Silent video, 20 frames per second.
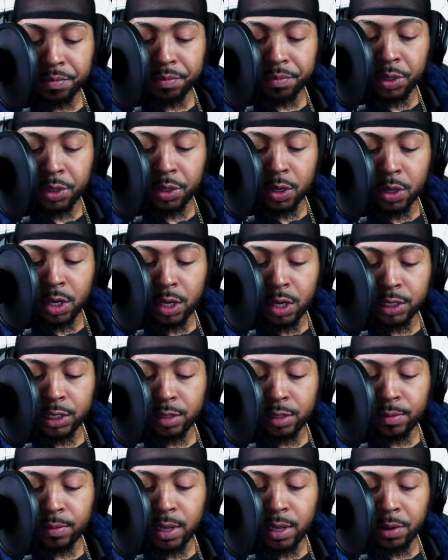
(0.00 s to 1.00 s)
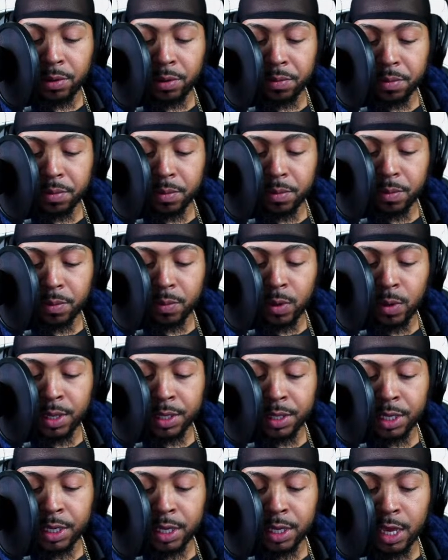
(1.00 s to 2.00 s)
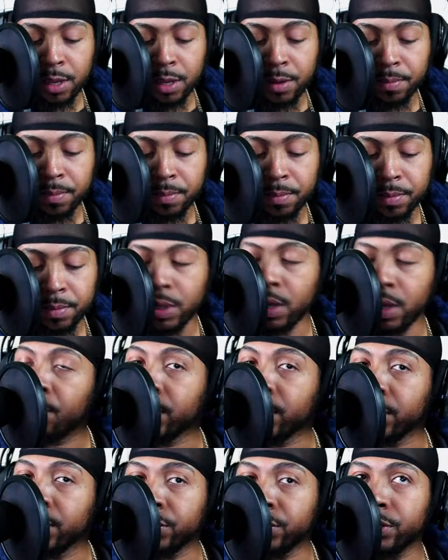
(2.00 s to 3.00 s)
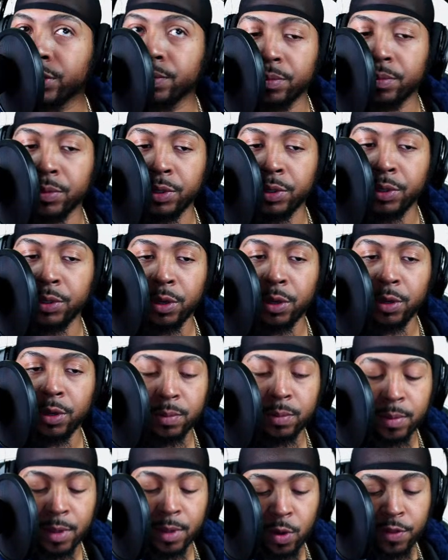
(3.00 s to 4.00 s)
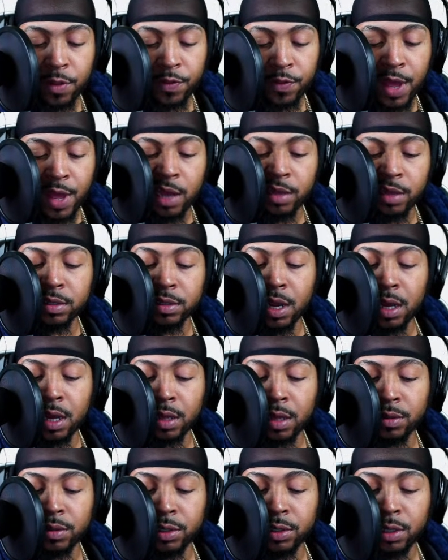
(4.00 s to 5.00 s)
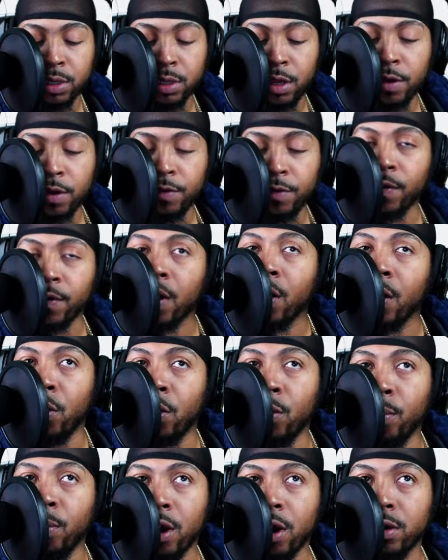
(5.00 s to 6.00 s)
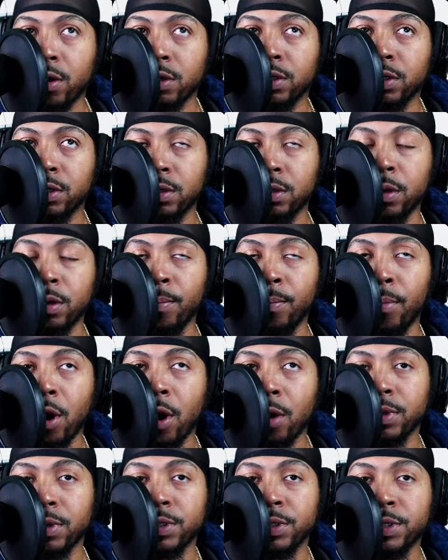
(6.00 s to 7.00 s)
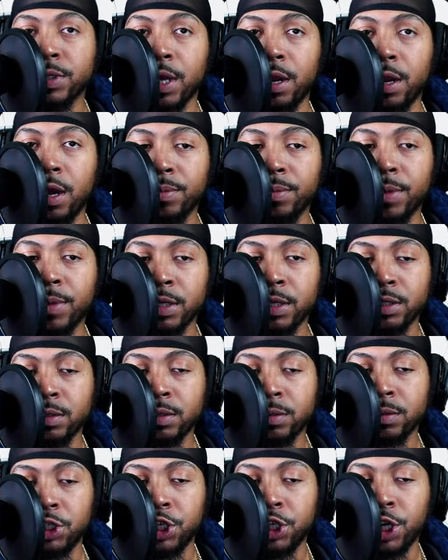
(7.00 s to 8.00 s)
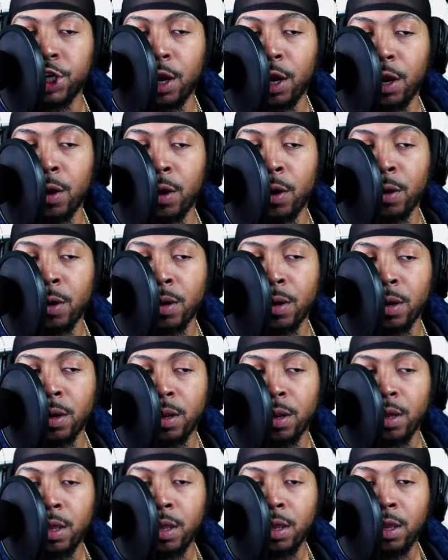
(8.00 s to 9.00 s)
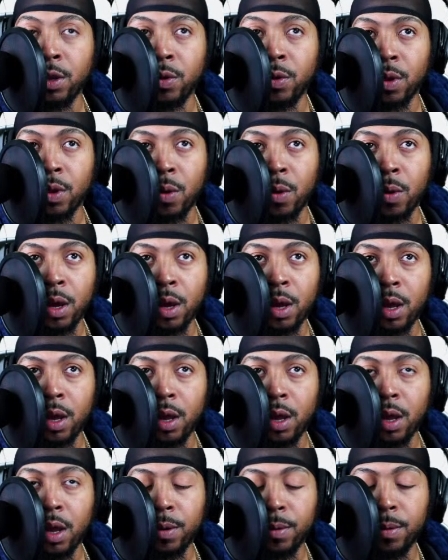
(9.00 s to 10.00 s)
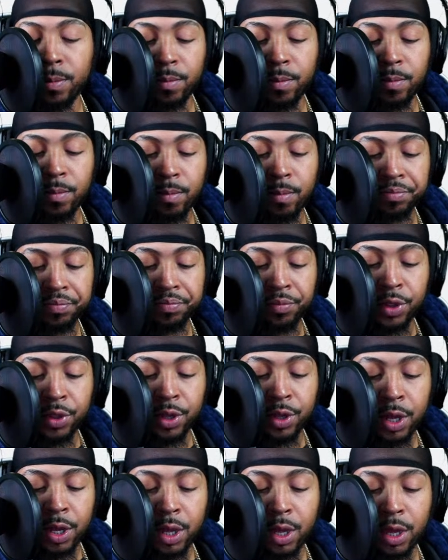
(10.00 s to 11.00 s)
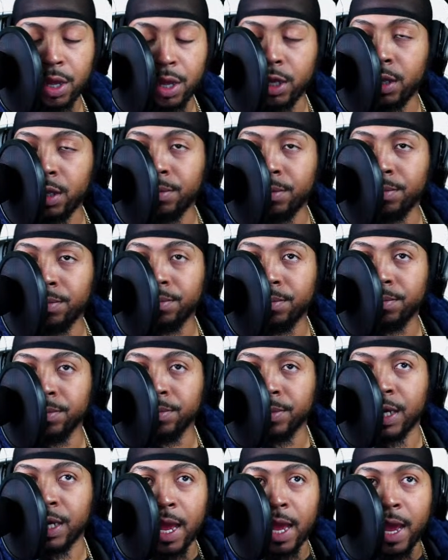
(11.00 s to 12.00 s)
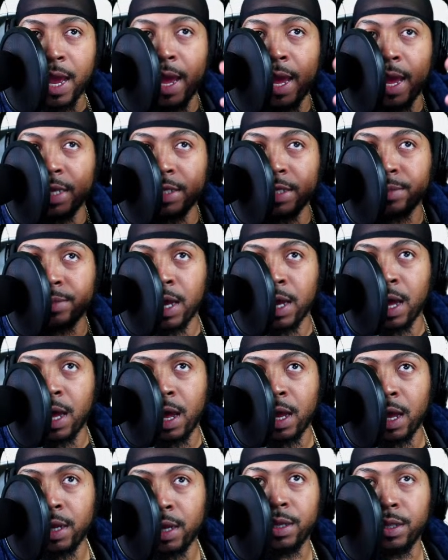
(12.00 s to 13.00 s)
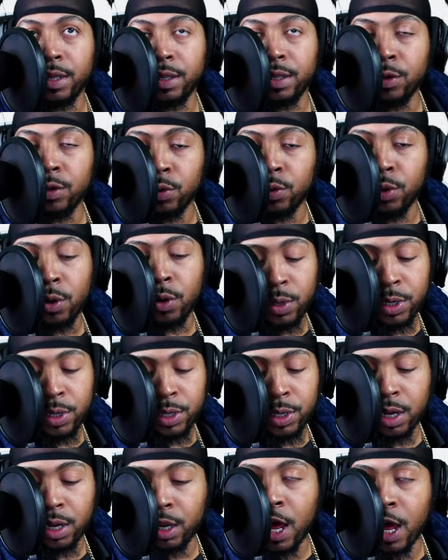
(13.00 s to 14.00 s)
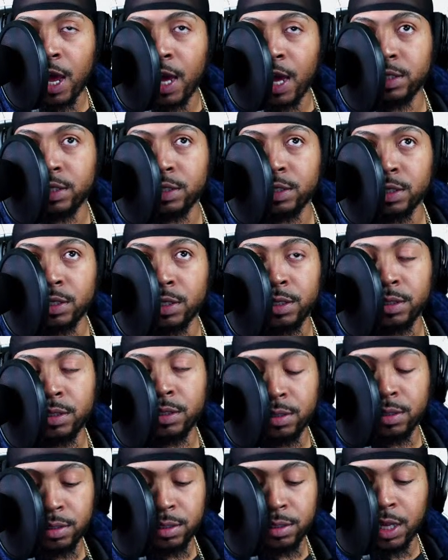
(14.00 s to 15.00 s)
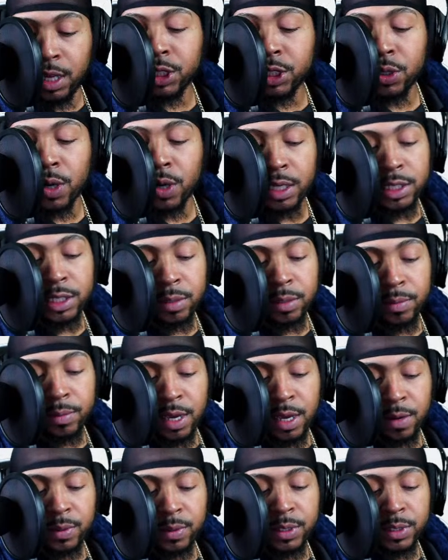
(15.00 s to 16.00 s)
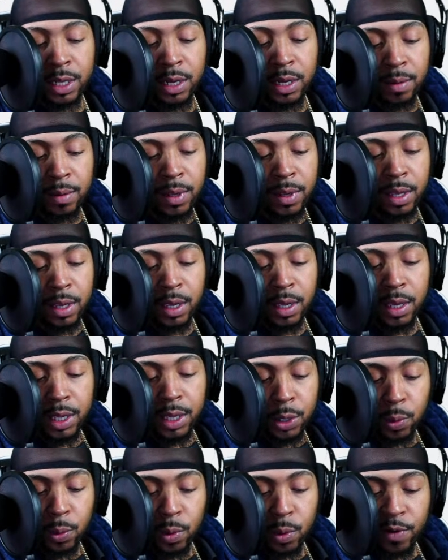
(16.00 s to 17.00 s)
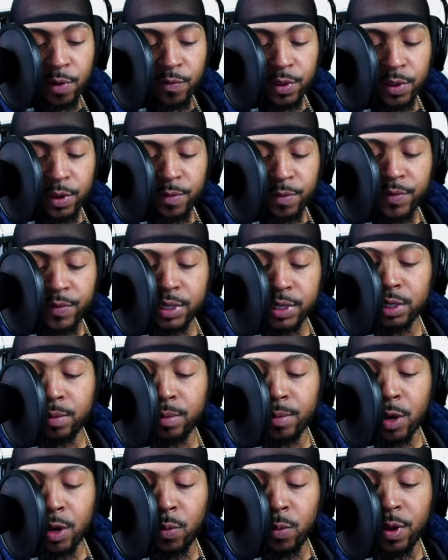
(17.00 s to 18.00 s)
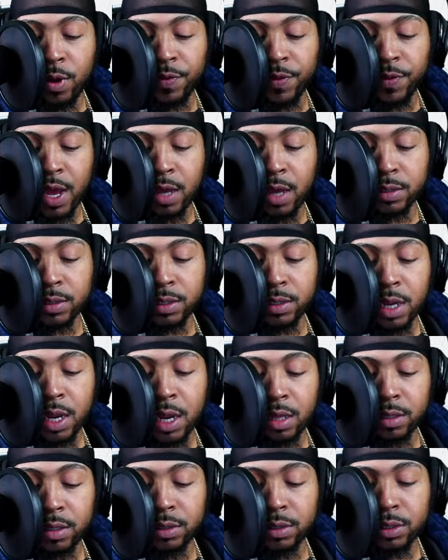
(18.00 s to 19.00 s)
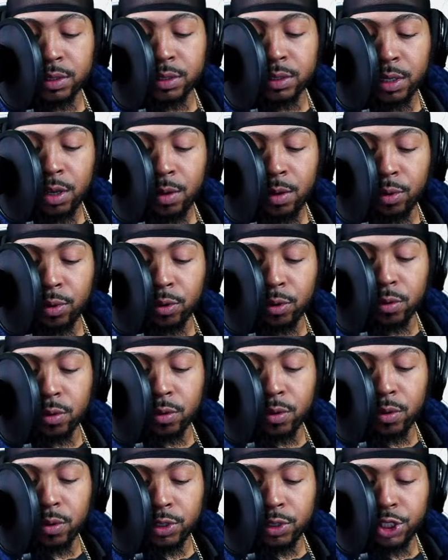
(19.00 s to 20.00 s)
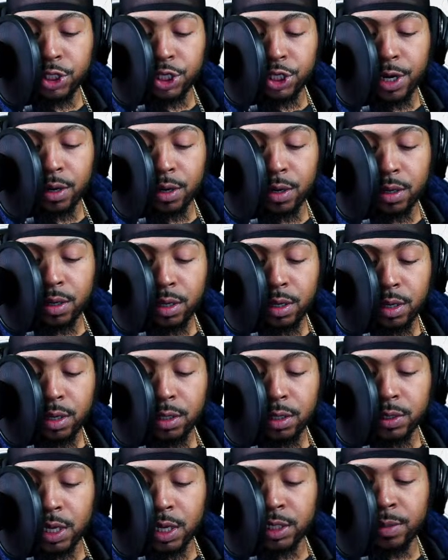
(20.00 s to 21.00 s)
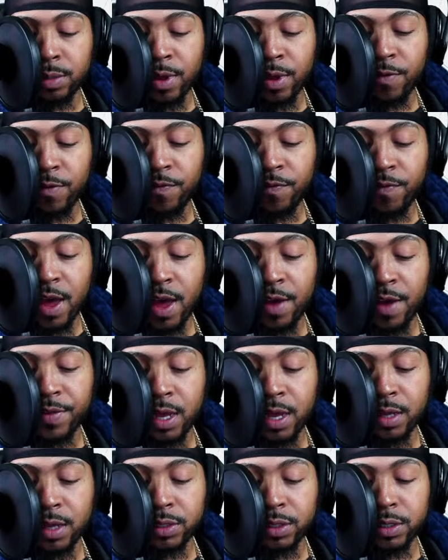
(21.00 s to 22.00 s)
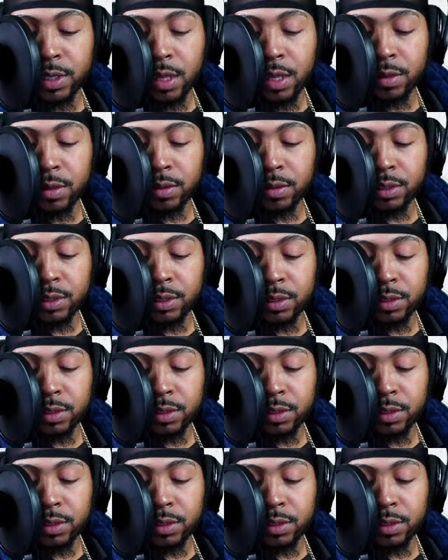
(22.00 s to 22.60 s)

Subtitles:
costs about $1,000 a piece, about $1,000 for a whole barber setup. That's the chair, the glass behind it, and the lights and electronics to be able to set it up. You're roughly investing about $1,000 per chair. So that's about $5,000.